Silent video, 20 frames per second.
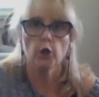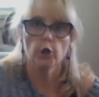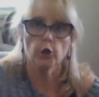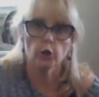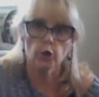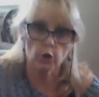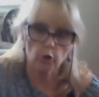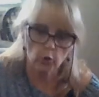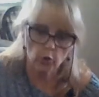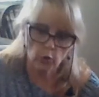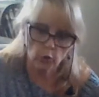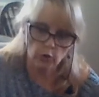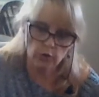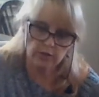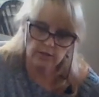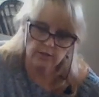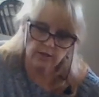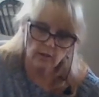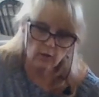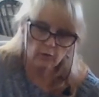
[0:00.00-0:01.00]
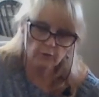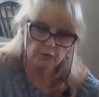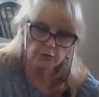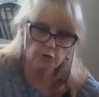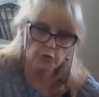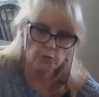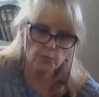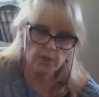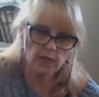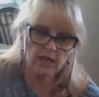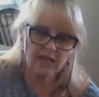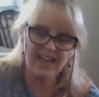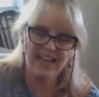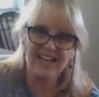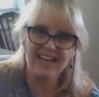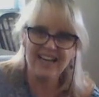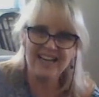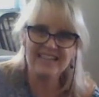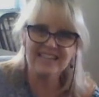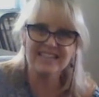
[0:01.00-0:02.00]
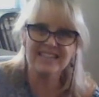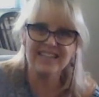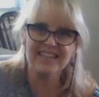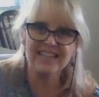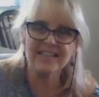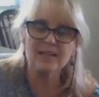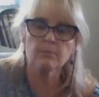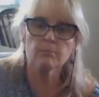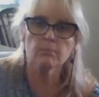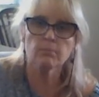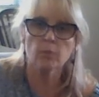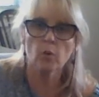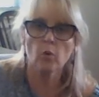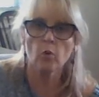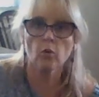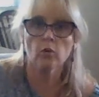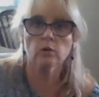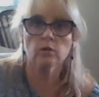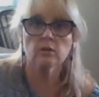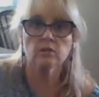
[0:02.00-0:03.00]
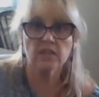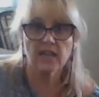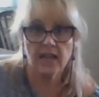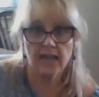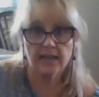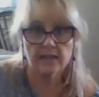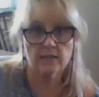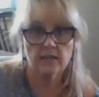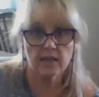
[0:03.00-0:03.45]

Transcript: yourself to be as important as